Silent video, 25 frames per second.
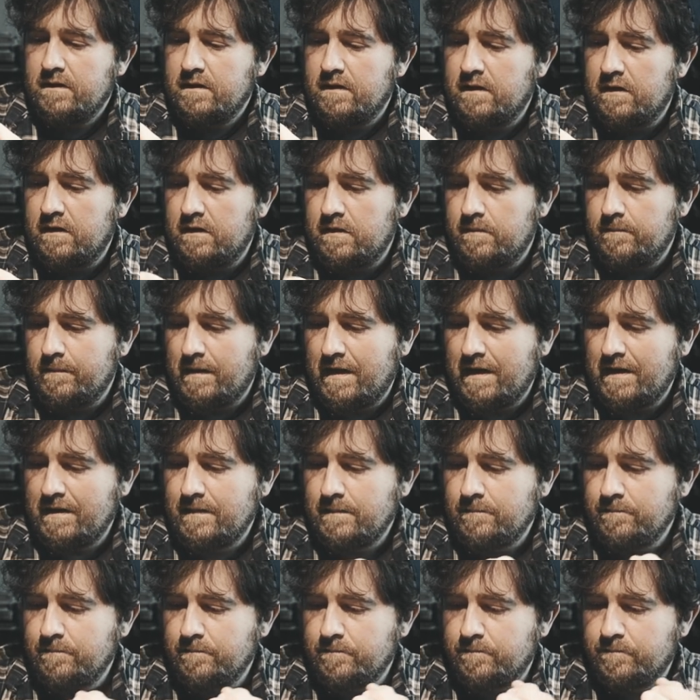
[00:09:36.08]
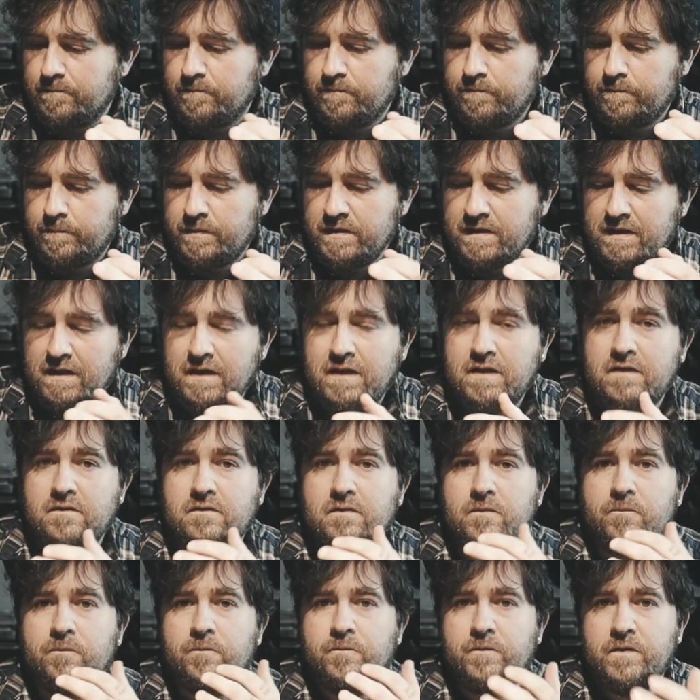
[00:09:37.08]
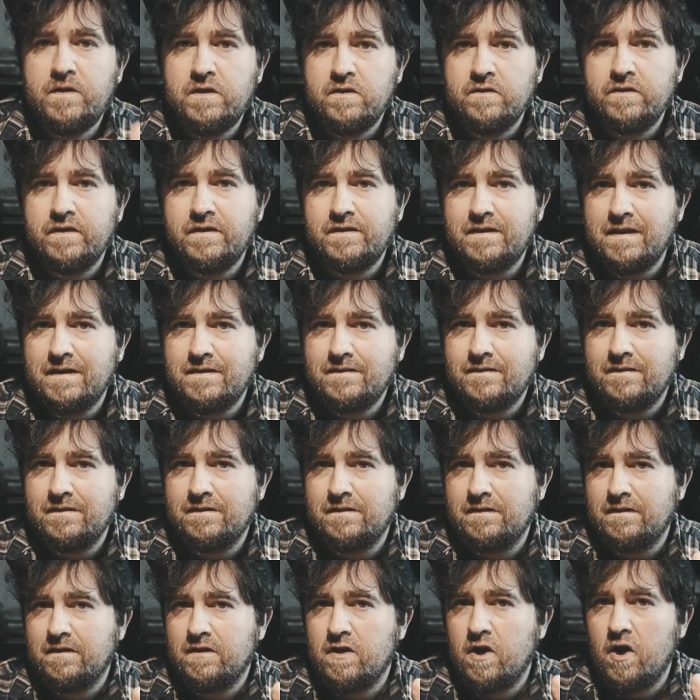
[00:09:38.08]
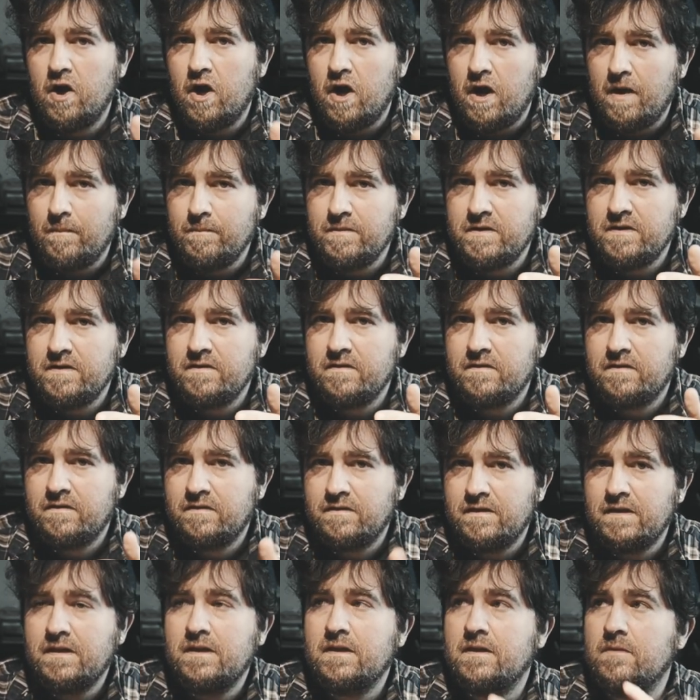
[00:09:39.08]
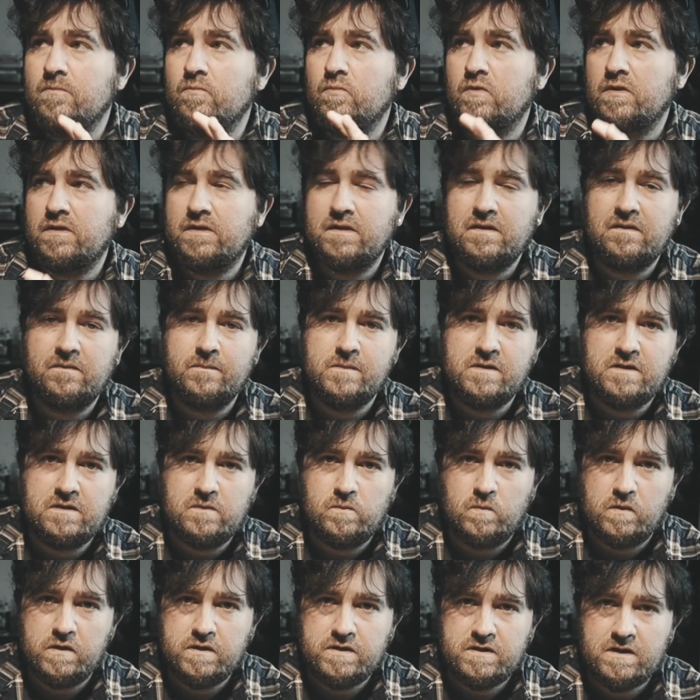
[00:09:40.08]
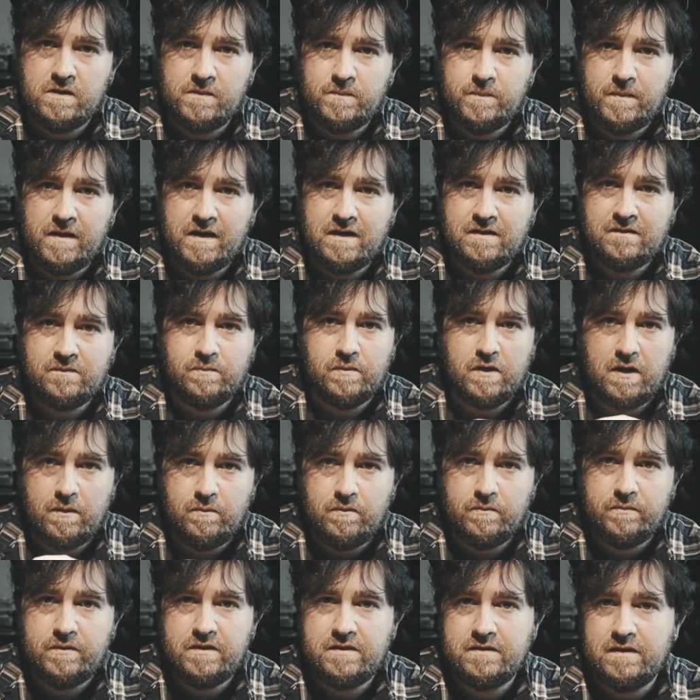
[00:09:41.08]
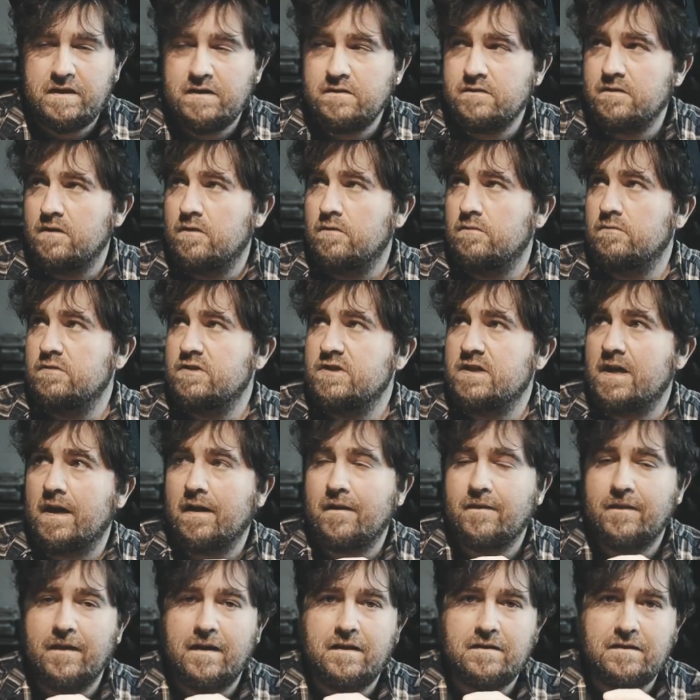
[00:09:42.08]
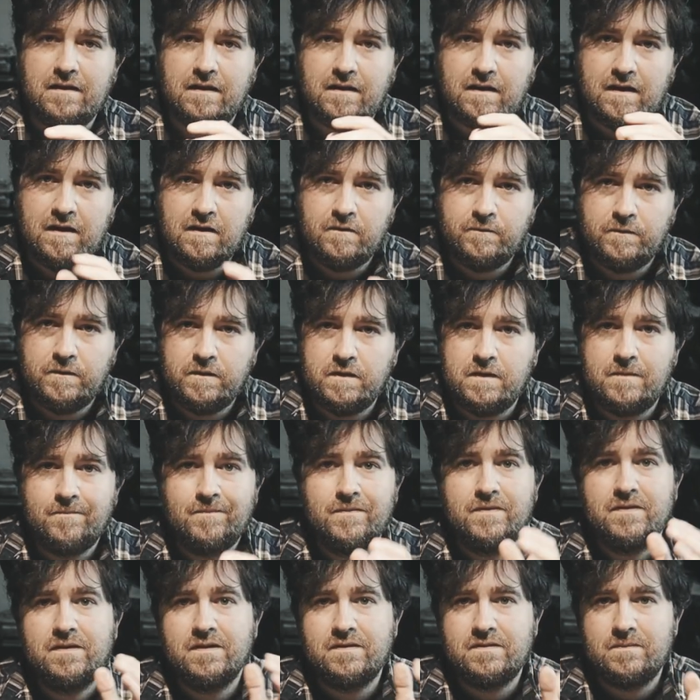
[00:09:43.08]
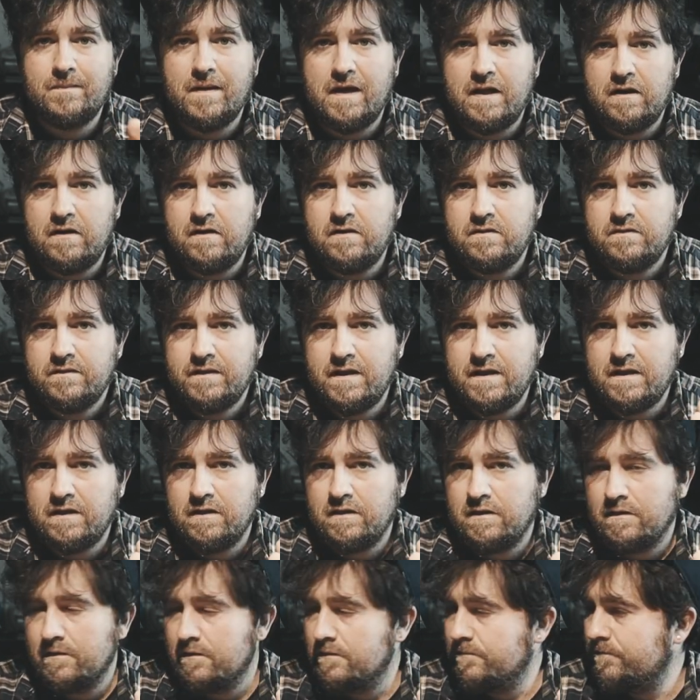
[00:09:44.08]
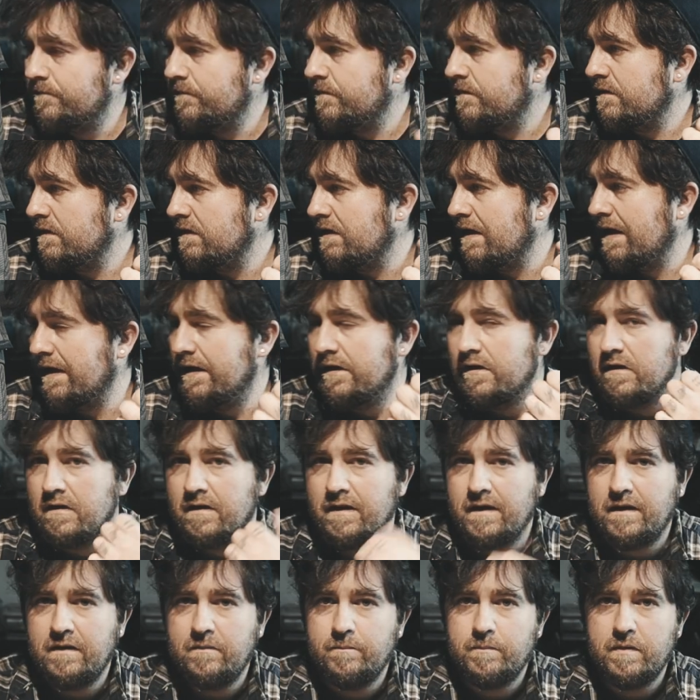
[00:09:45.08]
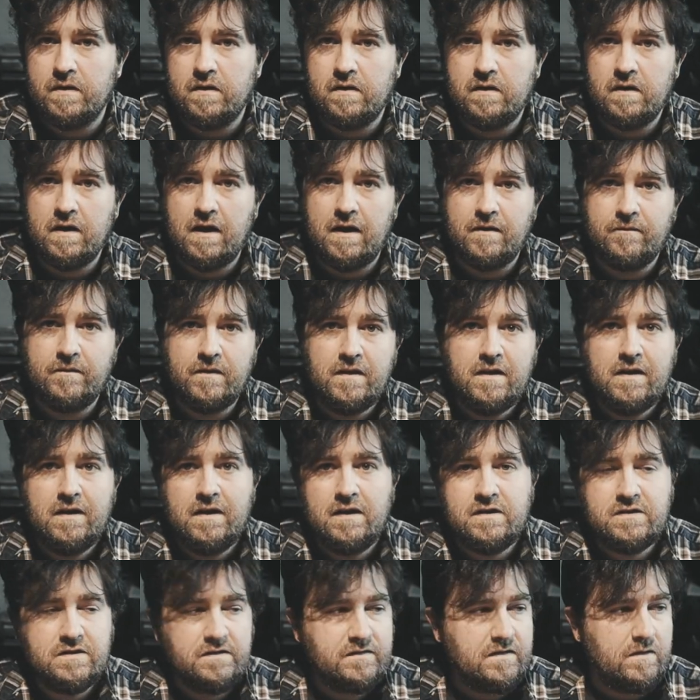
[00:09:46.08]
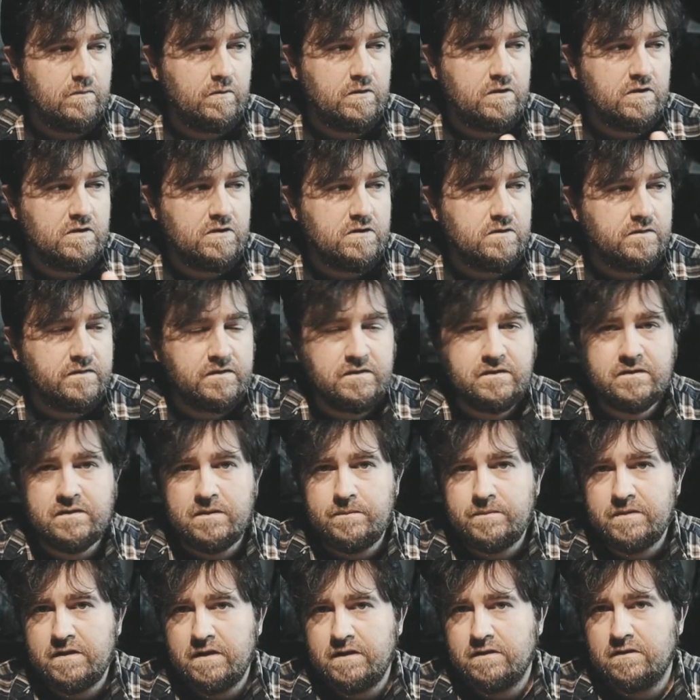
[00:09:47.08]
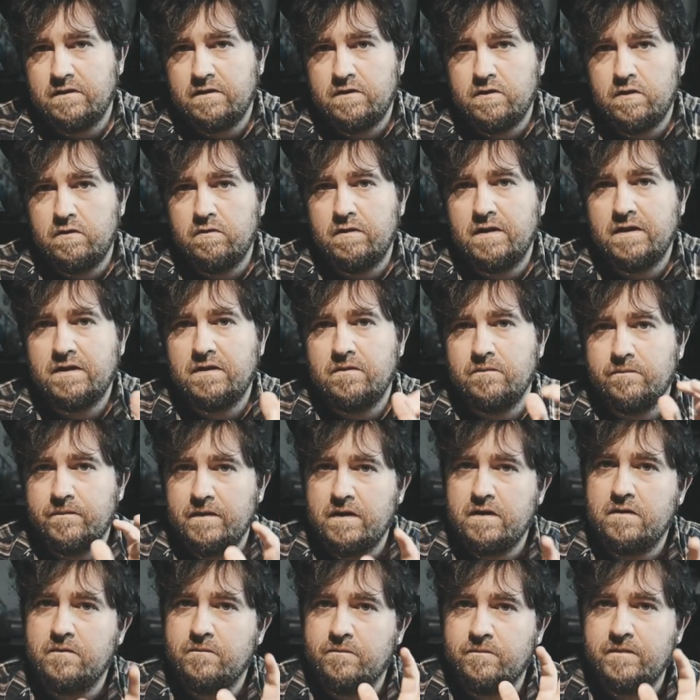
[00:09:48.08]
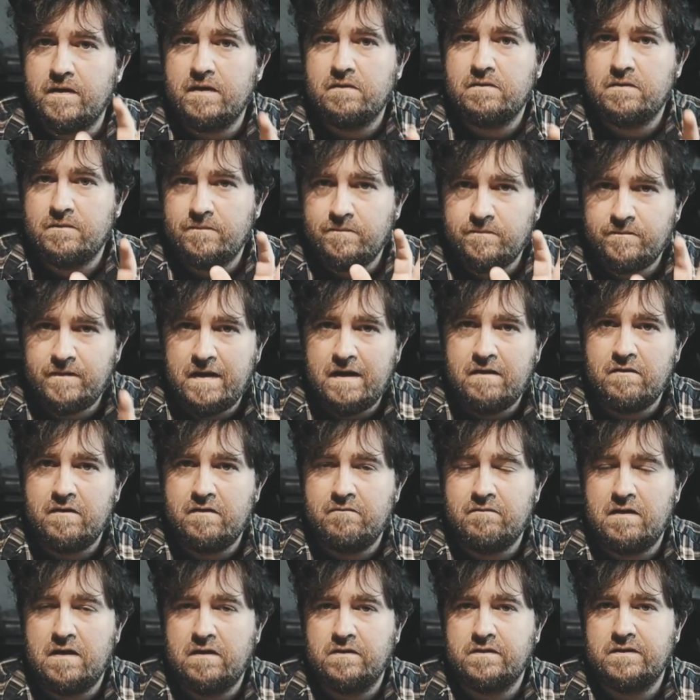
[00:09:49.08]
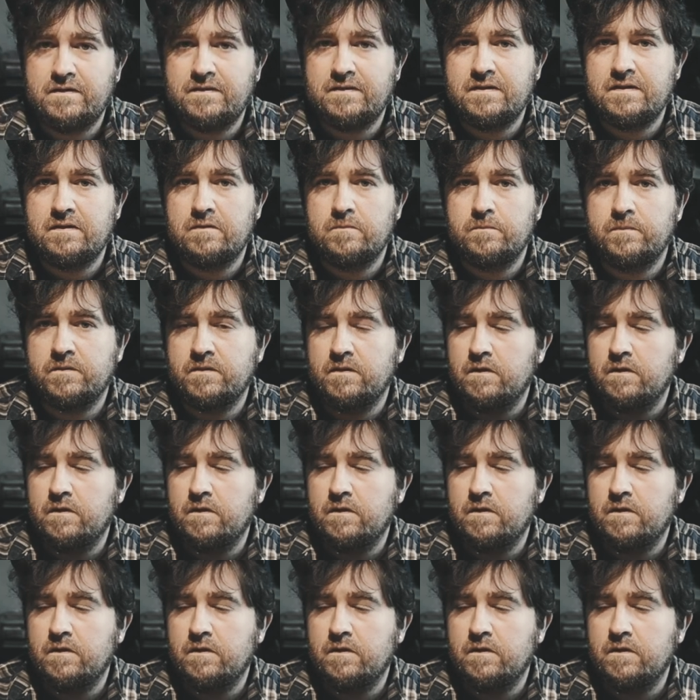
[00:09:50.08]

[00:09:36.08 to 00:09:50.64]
I'm beginning to feel that that's a common theme with these Mission Workshop bags. Probably they don't check that carefully. Doesn't matter. Take a lighter and burn it off. It's just that when you're used to something like the GORUCK, you very, very, very rarely see them.